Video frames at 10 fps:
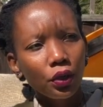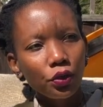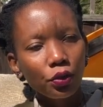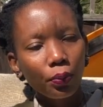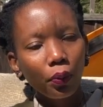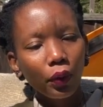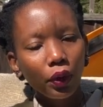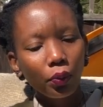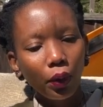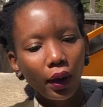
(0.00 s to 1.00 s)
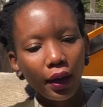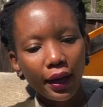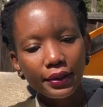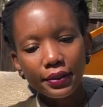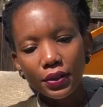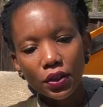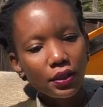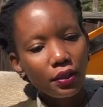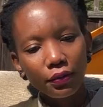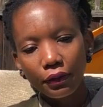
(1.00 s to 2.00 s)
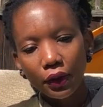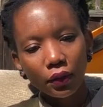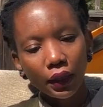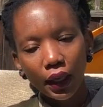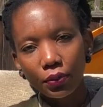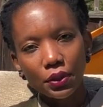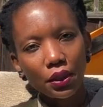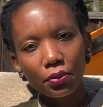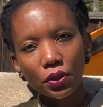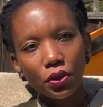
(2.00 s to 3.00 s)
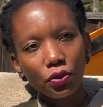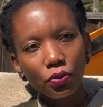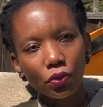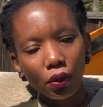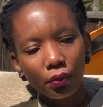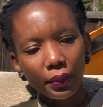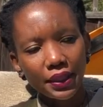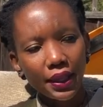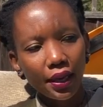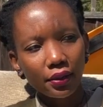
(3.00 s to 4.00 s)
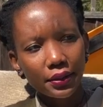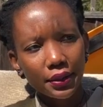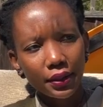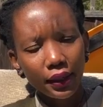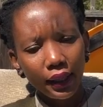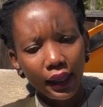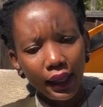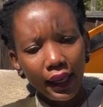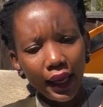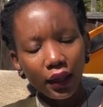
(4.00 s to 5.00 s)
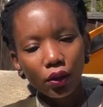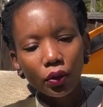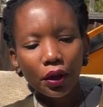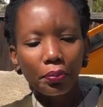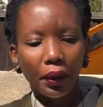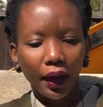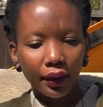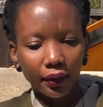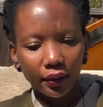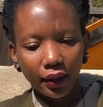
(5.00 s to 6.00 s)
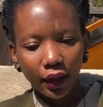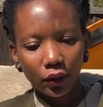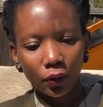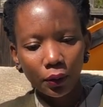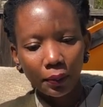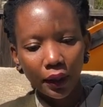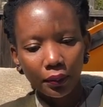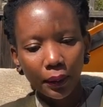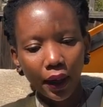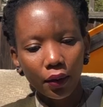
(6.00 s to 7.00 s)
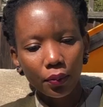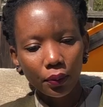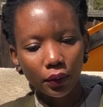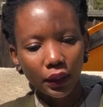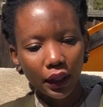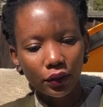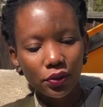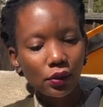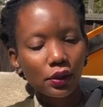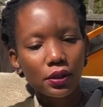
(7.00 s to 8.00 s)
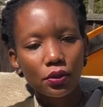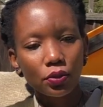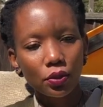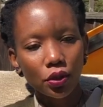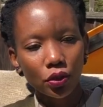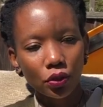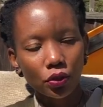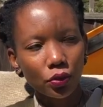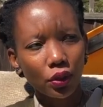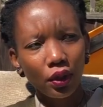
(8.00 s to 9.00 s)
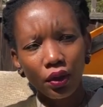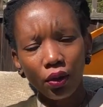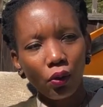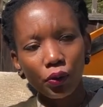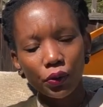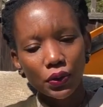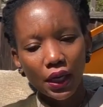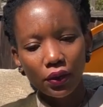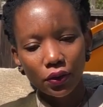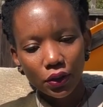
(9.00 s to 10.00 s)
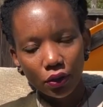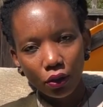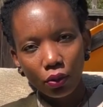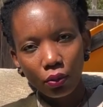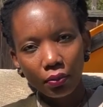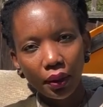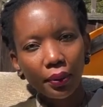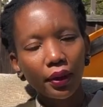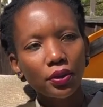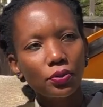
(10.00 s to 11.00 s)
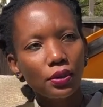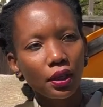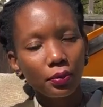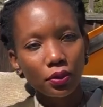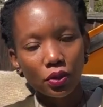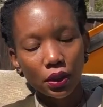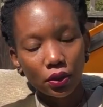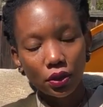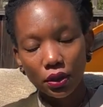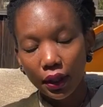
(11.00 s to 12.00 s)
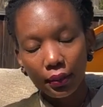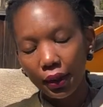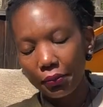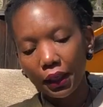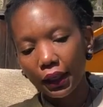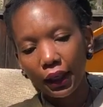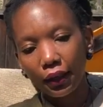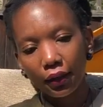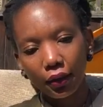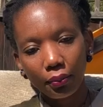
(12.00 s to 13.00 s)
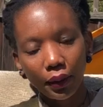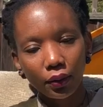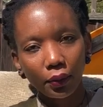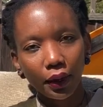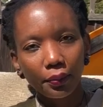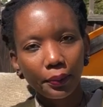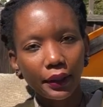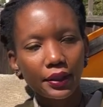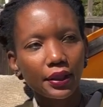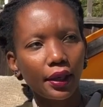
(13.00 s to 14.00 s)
to the point where I just didn't feel that I was able to use all of my talents. And looking back, I thought about a parable that I used to listen to in church all those Saturdays ago when my parents would take me to church. I mean, I hated it, by the way, but